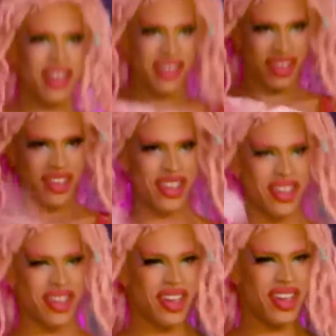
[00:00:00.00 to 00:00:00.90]
things
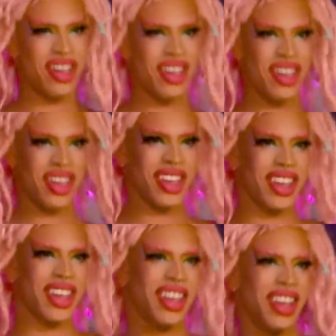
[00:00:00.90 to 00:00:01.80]
like a little
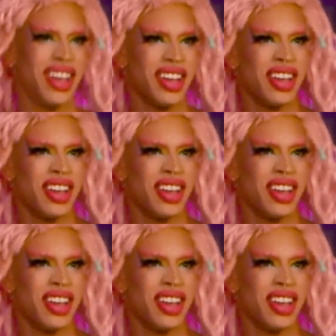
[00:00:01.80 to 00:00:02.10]
off the beaten